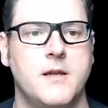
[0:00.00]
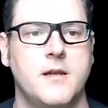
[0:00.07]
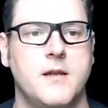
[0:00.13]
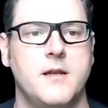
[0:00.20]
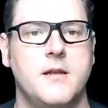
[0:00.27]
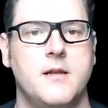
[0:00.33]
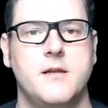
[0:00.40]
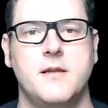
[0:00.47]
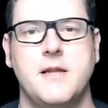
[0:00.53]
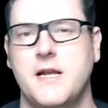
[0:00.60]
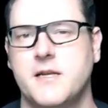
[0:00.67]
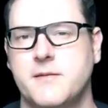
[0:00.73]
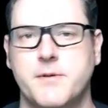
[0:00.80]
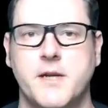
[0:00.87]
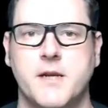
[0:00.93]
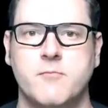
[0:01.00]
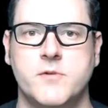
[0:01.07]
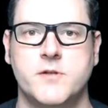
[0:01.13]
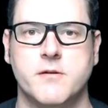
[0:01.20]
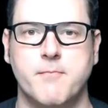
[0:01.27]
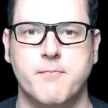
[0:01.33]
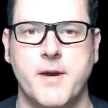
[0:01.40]
let's begin with
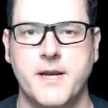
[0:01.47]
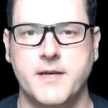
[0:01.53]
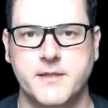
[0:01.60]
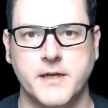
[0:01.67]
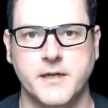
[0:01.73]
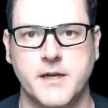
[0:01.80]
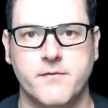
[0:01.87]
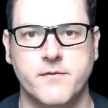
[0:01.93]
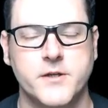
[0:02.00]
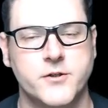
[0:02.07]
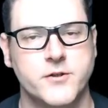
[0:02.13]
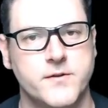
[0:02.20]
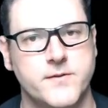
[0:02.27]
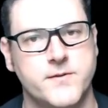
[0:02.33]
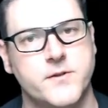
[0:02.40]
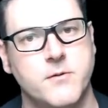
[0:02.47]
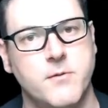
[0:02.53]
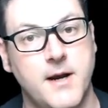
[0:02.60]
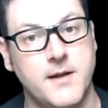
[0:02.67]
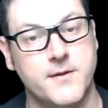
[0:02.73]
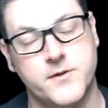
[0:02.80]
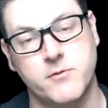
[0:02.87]
some basic definitions to
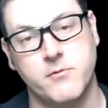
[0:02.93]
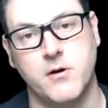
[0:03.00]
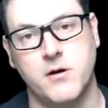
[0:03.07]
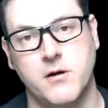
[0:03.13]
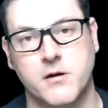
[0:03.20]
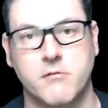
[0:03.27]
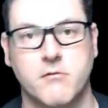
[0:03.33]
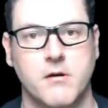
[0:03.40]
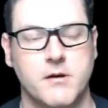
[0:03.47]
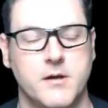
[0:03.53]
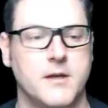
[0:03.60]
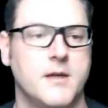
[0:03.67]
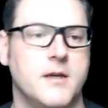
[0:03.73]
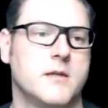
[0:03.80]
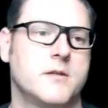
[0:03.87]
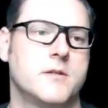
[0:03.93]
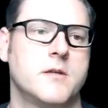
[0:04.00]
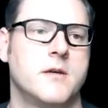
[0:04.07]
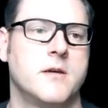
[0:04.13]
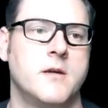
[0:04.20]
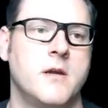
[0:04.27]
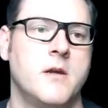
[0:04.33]
add to our growing list.
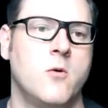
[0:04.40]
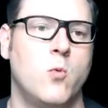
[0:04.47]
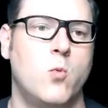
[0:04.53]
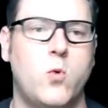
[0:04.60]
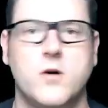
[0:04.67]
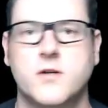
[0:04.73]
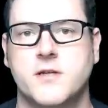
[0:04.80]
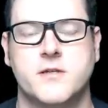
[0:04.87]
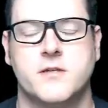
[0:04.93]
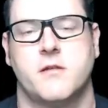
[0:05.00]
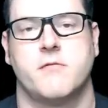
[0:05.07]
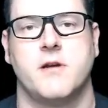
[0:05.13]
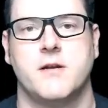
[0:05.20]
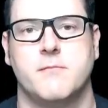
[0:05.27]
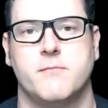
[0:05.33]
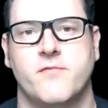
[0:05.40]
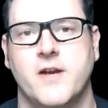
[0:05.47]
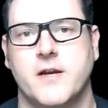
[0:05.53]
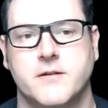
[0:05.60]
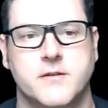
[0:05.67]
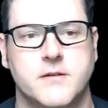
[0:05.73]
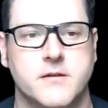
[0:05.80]
What is a threat
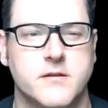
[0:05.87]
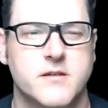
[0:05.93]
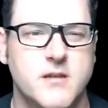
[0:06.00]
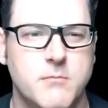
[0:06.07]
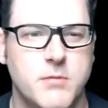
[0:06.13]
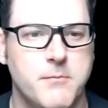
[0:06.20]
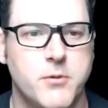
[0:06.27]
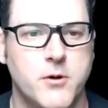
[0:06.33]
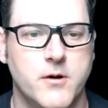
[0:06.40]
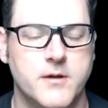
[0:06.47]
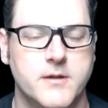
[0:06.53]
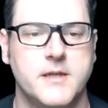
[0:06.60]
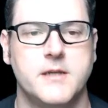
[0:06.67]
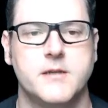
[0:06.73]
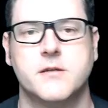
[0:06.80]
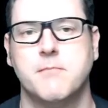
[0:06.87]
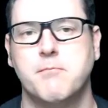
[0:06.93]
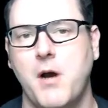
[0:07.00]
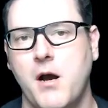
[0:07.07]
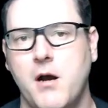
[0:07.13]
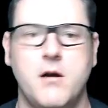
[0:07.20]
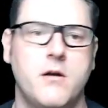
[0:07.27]
vector? Simply put, it's a
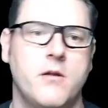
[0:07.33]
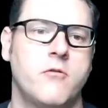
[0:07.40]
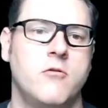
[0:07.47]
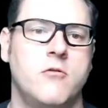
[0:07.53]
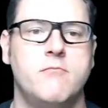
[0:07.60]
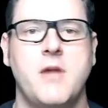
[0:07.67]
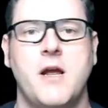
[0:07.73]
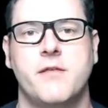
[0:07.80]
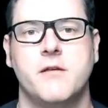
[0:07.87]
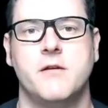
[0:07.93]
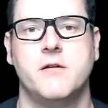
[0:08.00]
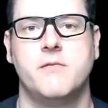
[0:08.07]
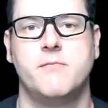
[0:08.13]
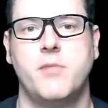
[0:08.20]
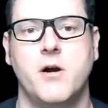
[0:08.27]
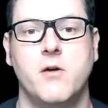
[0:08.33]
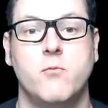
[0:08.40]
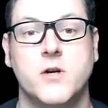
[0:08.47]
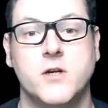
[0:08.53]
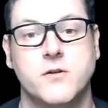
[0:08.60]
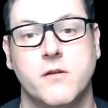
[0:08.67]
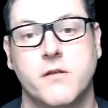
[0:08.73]
path or a method by
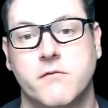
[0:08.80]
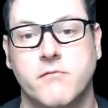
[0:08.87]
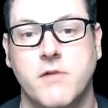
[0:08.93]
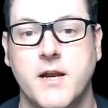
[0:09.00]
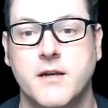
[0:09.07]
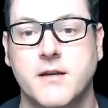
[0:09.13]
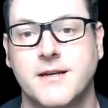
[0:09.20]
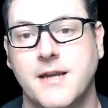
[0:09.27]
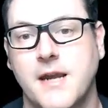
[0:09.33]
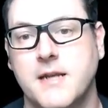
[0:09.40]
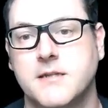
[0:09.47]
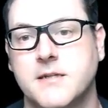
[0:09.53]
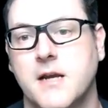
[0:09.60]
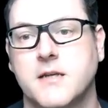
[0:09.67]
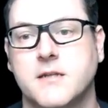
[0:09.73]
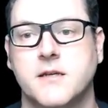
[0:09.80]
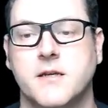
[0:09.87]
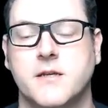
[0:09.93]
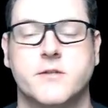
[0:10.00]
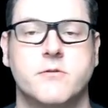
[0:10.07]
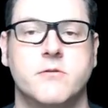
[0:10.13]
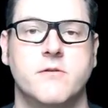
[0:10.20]
which a threat gains
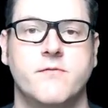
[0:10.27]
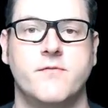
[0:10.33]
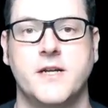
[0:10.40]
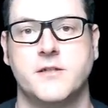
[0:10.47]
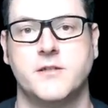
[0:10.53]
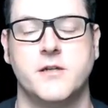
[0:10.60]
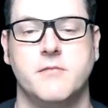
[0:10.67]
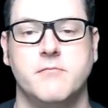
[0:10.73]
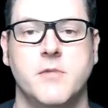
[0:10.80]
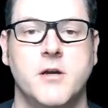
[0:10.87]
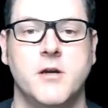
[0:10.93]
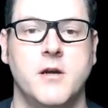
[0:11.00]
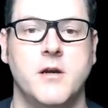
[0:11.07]
access to a victim